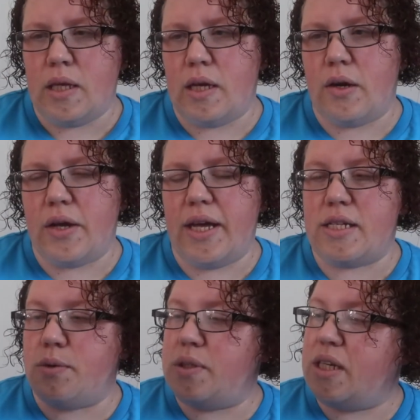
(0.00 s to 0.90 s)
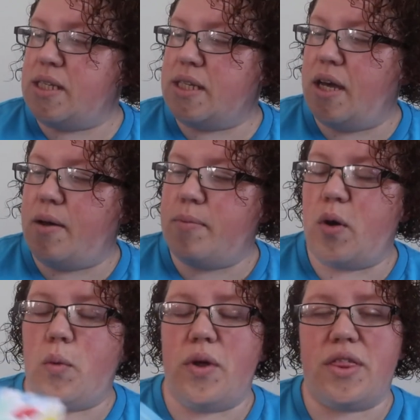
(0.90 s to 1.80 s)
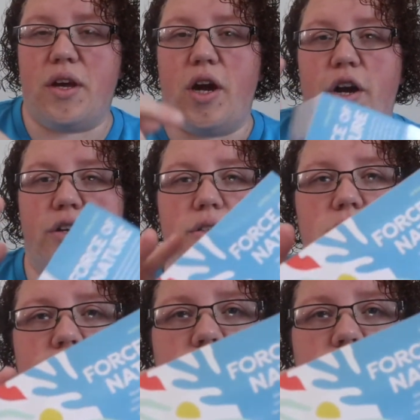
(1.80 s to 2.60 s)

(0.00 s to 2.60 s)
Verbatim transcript: Okay, so it does come with a card.